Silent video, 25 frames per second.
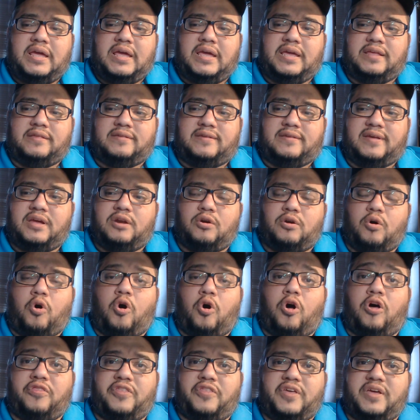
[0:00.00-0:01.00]
he did
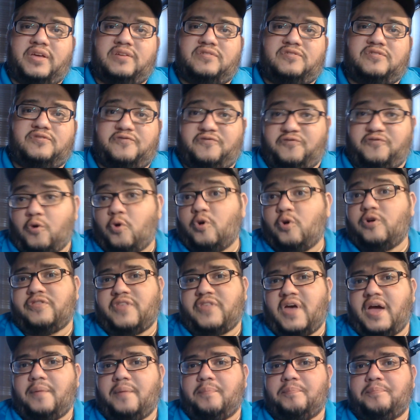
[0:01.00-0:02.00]
all this for
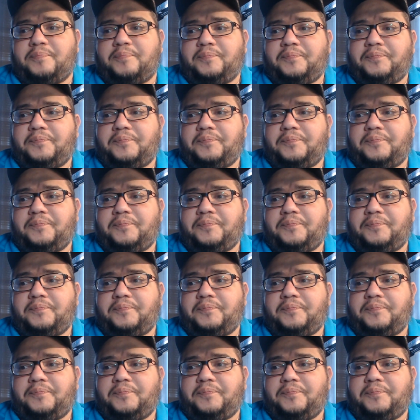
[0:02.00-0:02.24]
them.